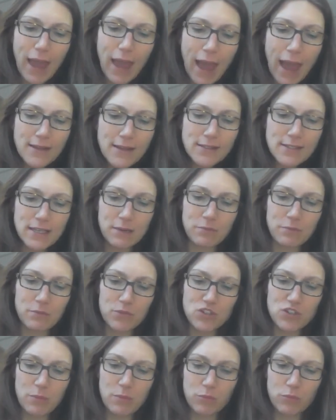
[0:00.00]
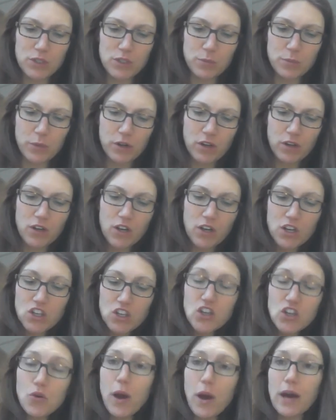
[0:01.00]
"Ask him," Jem whispered.
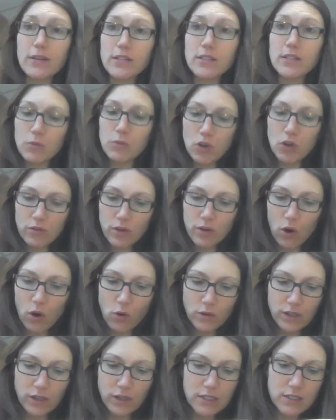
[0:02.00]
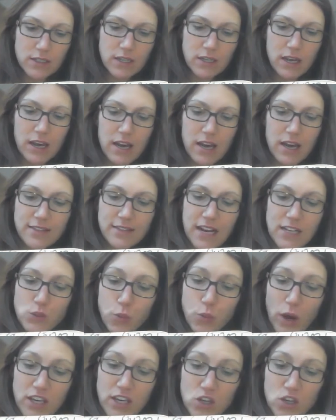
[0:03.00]
"You ask him, you're the oldest.
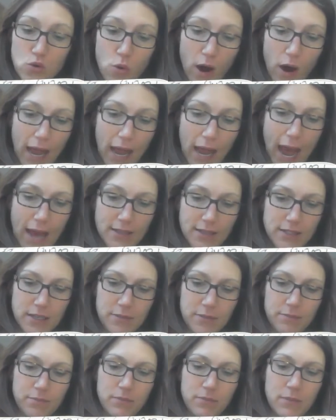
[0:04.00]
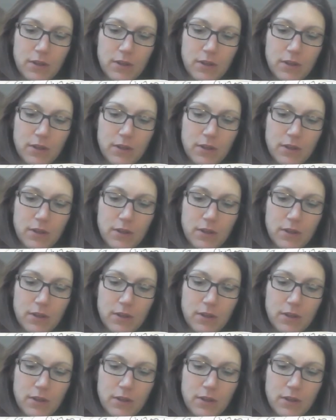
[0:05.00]
That's why you ought to ask him."